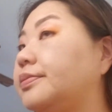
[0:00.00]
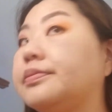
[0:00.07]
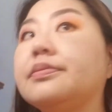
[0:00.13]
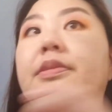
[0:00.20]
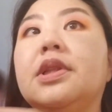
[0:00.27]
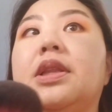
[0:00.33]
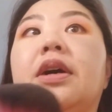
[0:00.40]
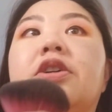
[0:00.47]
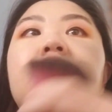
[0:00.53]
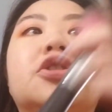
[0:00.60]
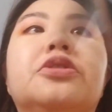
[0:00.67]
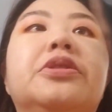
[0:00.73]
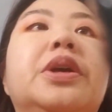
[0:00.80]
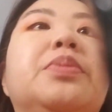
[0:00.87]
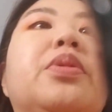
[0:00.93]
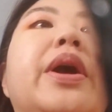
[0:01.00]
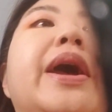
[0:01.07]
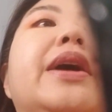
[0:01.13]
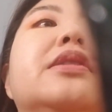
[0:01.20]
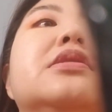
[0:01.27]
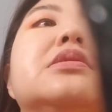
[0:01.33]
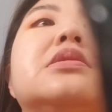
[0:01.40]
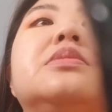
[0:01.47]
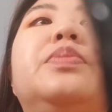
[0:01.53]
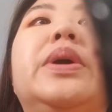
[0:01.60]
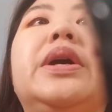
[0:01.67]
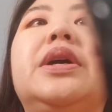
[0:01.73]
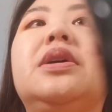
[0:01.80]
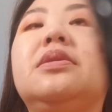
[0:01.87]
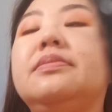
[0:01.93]
luxury brands,
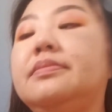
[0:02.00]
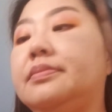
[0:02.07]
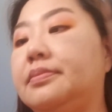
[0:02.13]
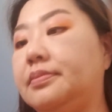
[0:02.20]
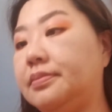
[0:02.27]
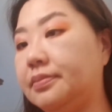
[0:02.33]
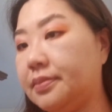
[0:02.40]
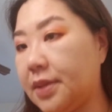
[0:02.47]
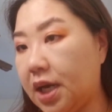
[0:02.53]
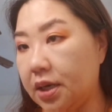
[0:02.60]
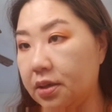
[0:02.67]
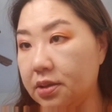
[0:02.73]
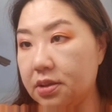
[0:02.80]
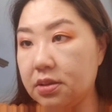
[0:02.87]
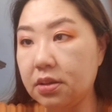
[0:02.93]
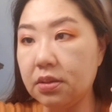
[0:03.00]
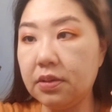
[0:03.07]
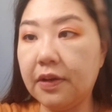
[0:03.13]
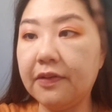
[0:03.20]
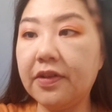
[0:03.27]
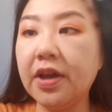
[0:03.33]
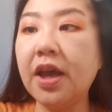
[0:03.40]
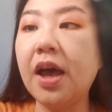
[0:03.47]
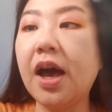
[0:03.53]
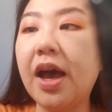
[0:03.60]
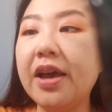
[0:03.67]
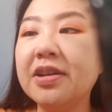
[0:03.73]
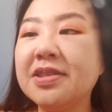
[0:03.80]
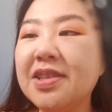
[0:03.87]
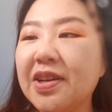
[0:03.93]
but I also
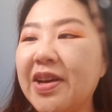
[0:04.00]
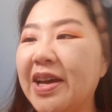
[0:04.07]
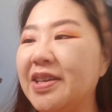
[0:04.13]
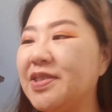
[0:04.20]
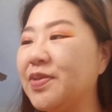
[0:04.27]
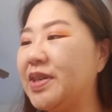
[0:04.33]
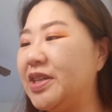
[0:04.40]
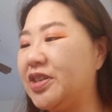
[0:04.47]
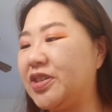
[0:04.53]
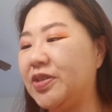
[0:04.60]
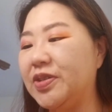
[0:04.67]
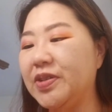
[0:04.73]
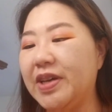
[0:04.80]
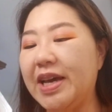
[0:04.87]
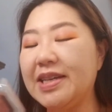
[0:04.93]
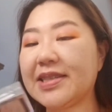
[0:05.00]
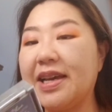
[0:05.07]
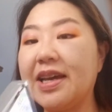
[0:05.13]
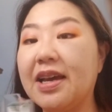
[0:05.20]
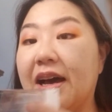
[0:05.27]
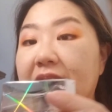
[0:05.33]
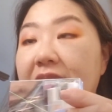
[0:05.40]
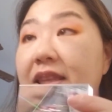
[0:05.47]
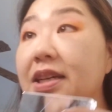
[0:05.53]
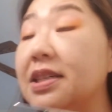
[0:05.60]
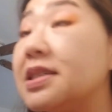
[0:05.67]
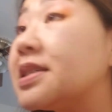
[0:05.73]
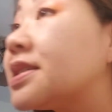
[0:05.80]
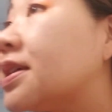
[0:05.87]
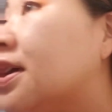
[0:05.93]
guys want to show you guys. I got this